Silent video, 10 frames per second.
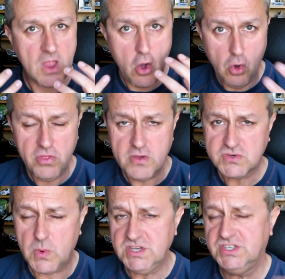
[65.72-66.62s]
All
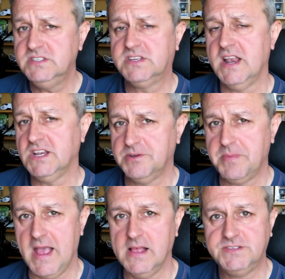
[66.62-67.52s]
those questions can actually
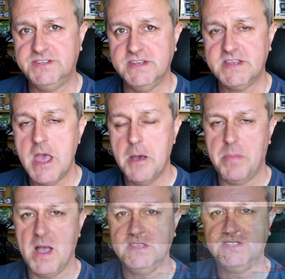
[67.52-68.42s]
be answered
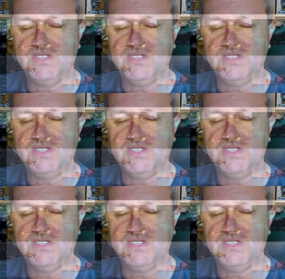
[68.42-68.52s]
by